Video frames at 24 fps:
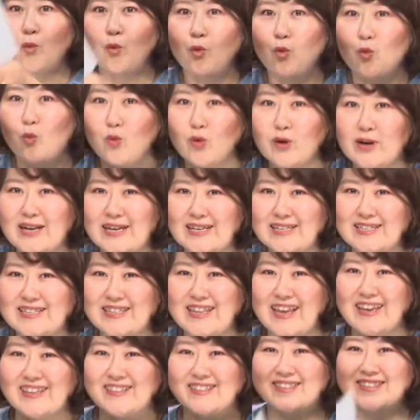What is
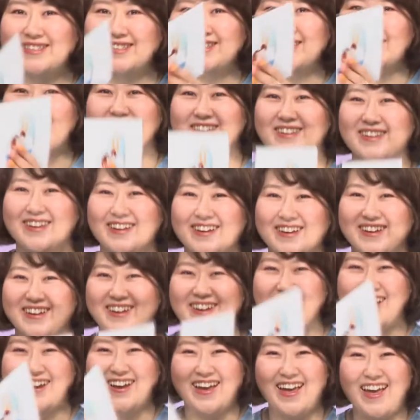this?
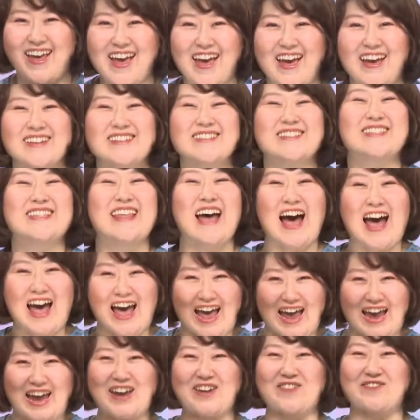
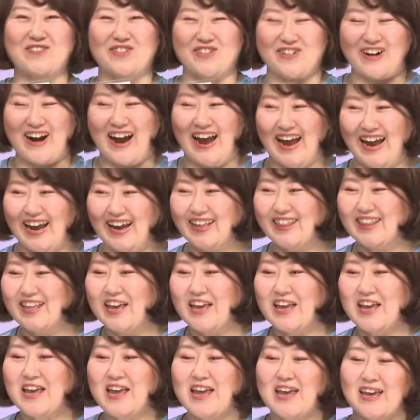Dive, right?
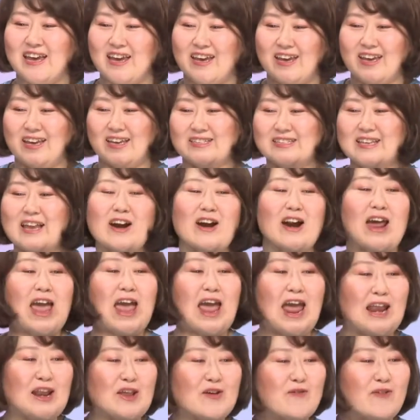Is there
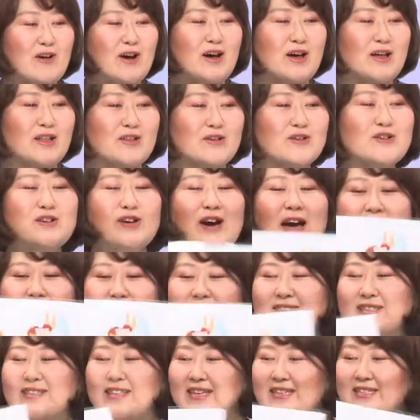anyone who
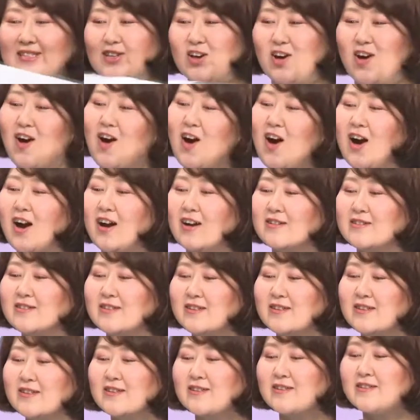has this card?
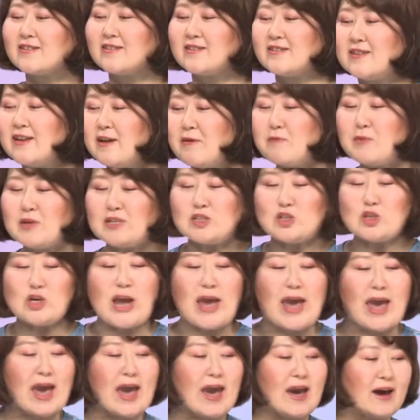Let me
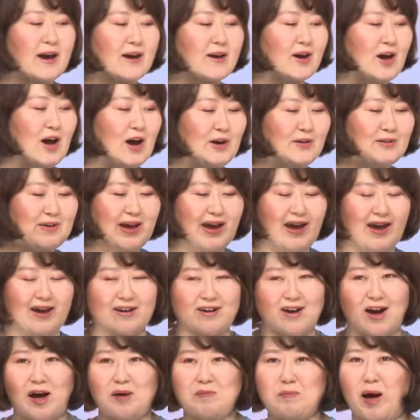check. Okay,
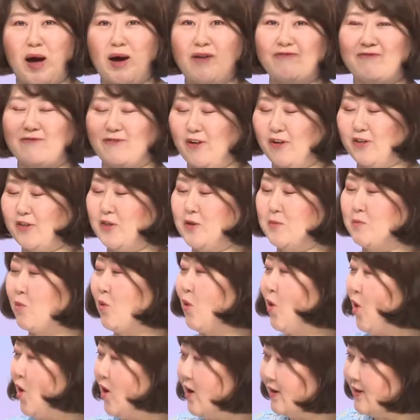come up from the
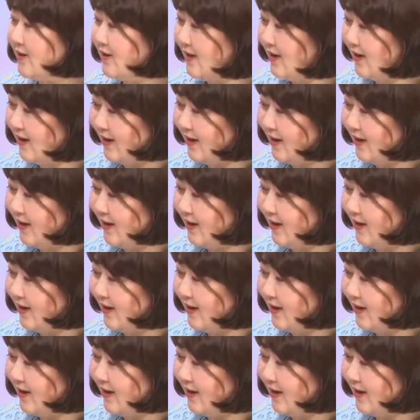board